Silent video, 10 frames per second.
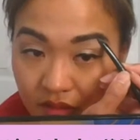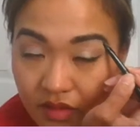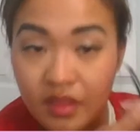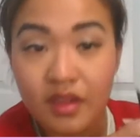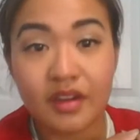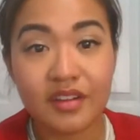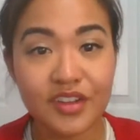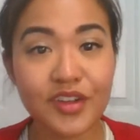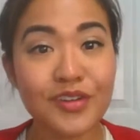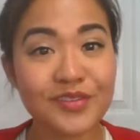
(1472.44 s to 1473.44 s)
And there
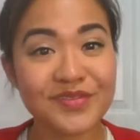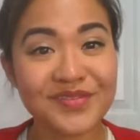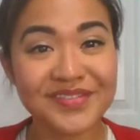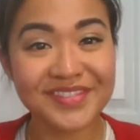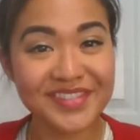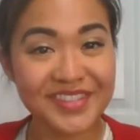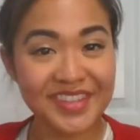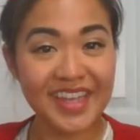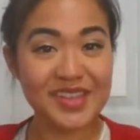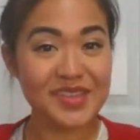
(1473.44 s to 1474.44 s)
you go.
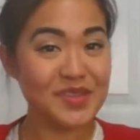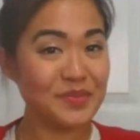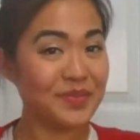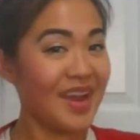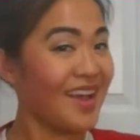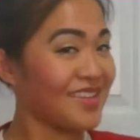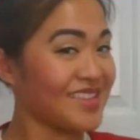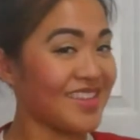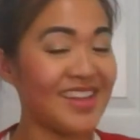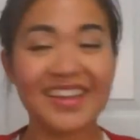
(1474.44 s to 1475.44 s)
You got some
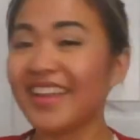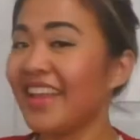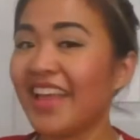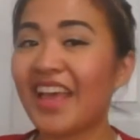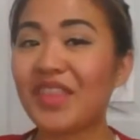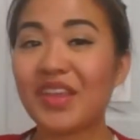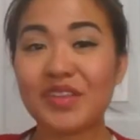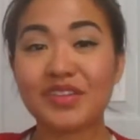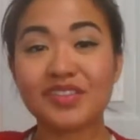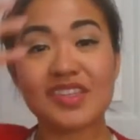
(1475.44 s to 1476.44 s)
brows done. And
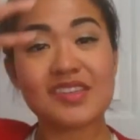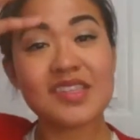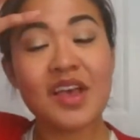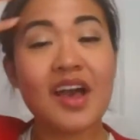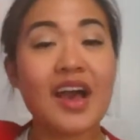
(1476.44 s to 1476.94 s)
then you'll just,